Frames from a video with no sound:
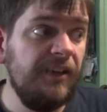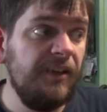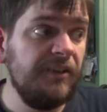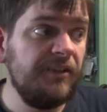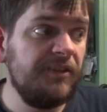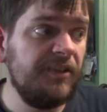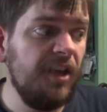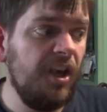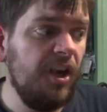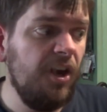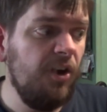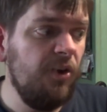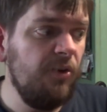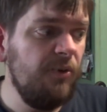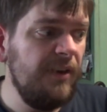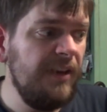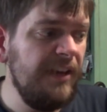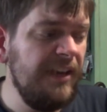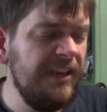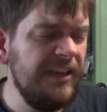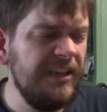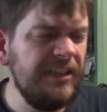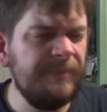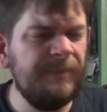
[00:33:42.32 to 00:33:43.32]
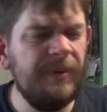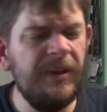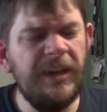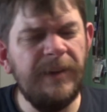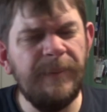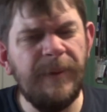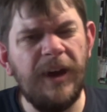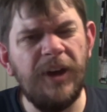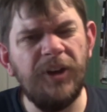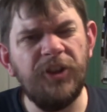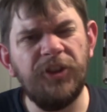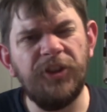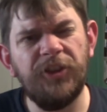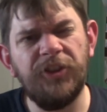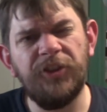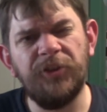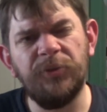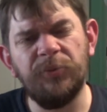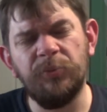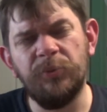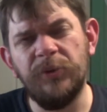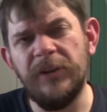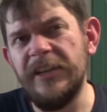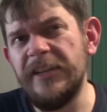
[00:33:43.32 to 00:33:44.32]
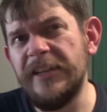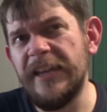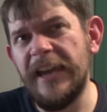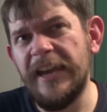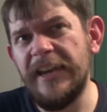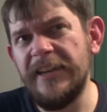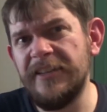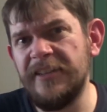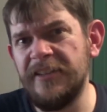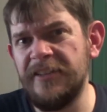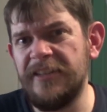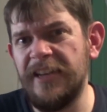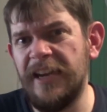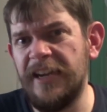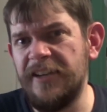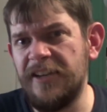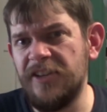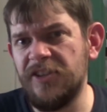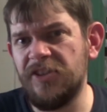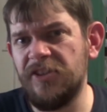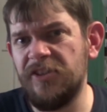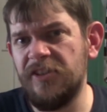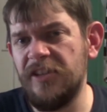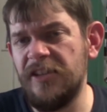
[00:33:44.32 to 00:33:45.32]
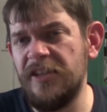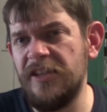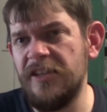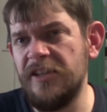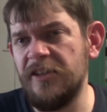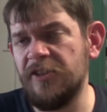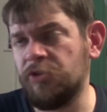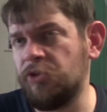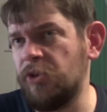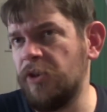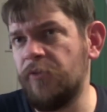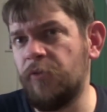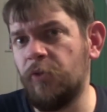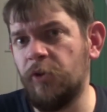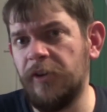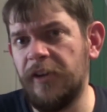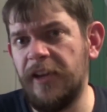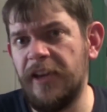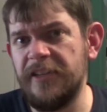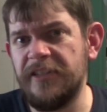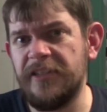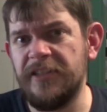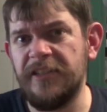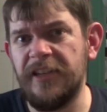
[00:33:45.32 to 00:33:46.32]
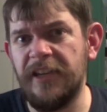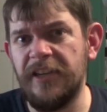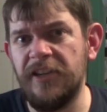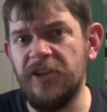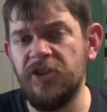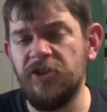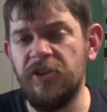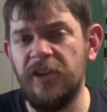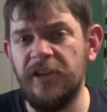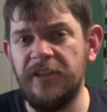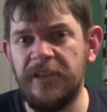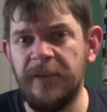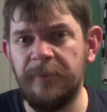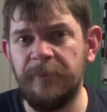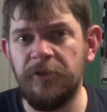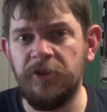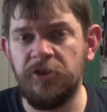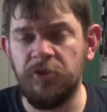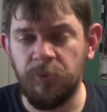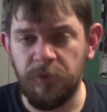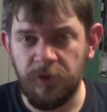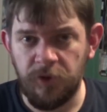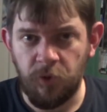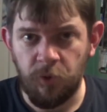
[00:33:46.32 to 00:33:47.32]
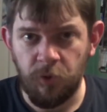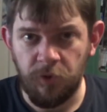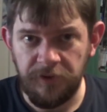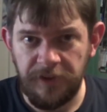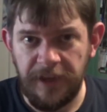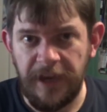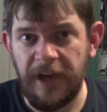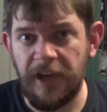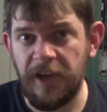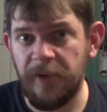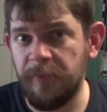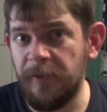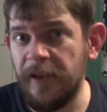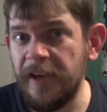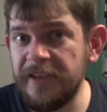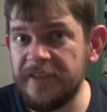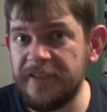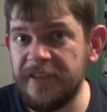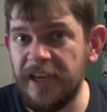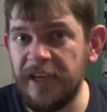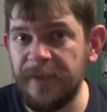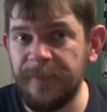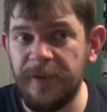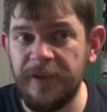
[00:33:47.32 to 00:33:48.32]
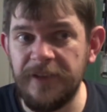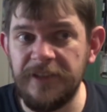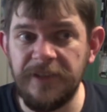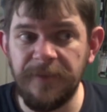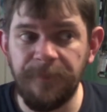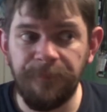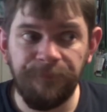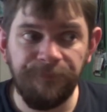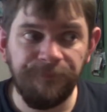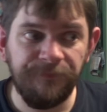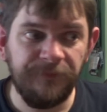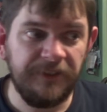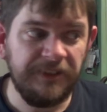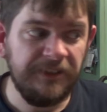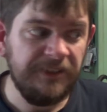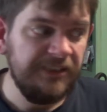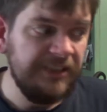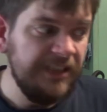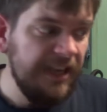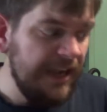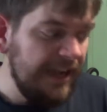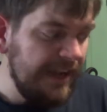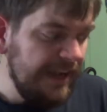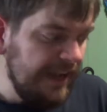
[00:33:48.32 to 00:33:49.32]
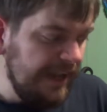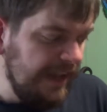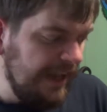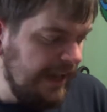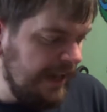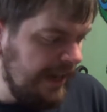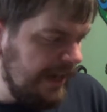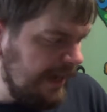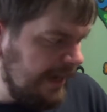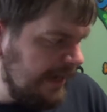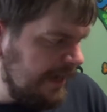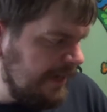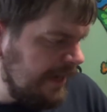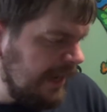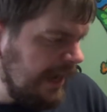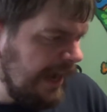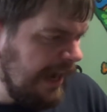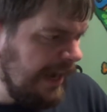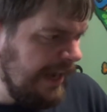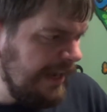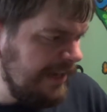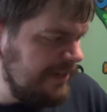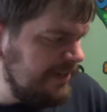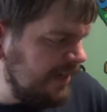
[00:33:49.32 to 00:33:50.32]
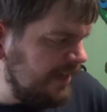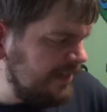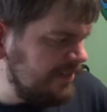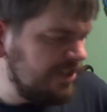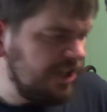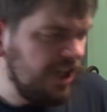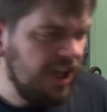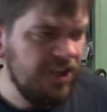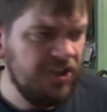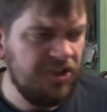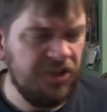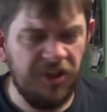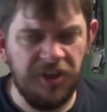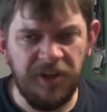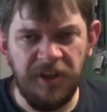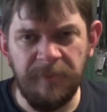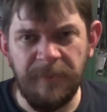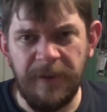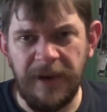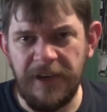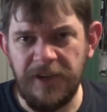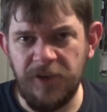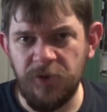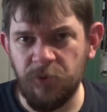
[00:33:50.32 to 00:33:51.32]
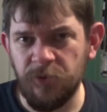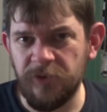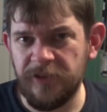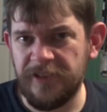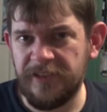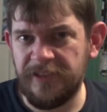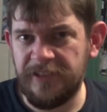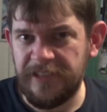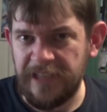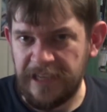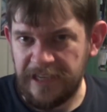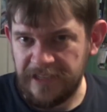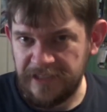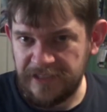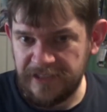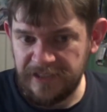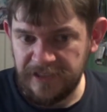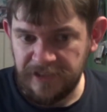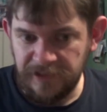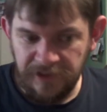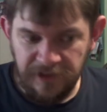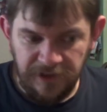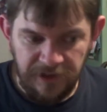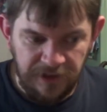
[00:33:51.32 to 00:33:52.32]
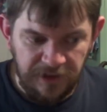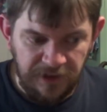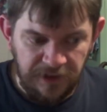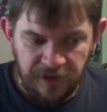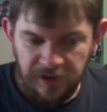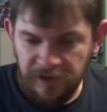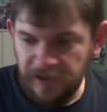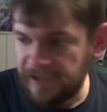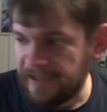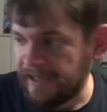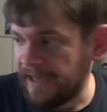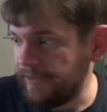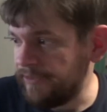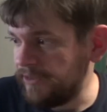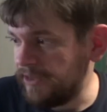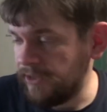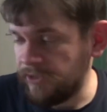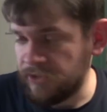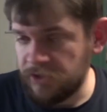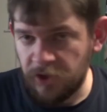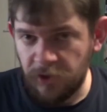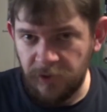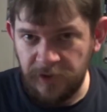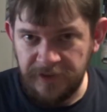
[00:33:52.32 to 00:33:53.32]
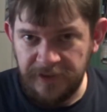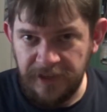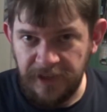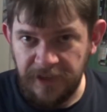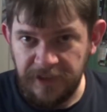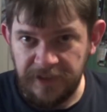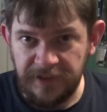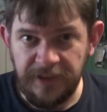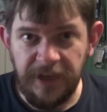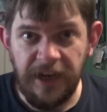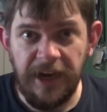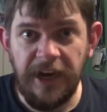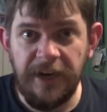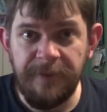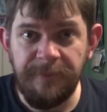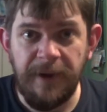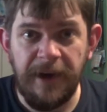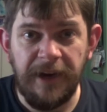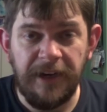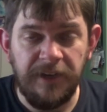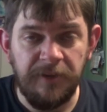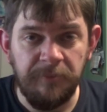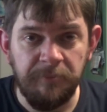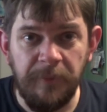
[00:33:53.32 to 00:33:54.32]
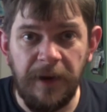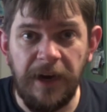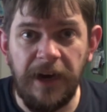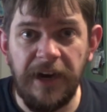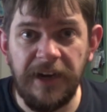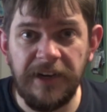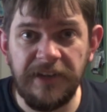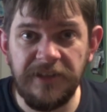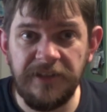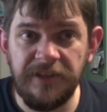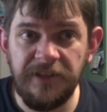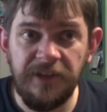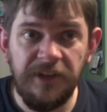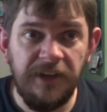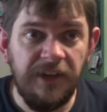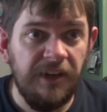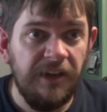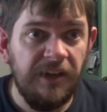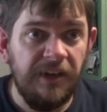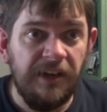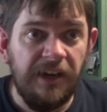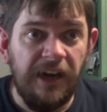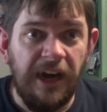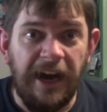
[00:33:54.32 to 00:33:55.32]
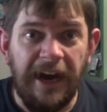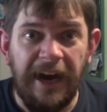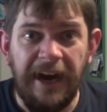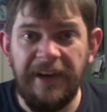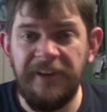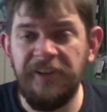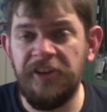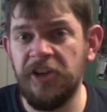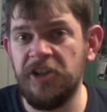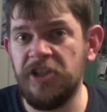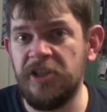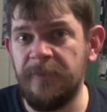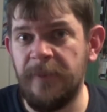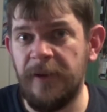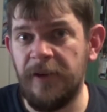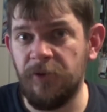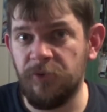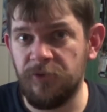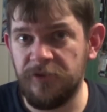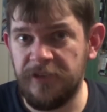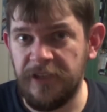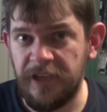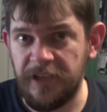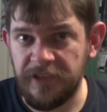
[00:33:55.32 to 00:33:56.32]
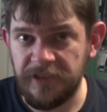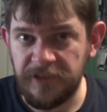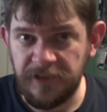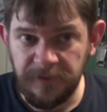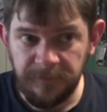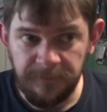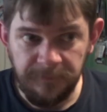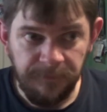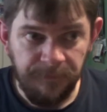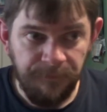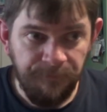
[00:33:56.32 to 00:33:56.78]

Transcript: So it has been about three days since I initially, or three or four days since I initially attempted to record the How to Play segment, and I had not touched the manual since. Like everything was already set aside, back in the box. I hadn't touched the manual since.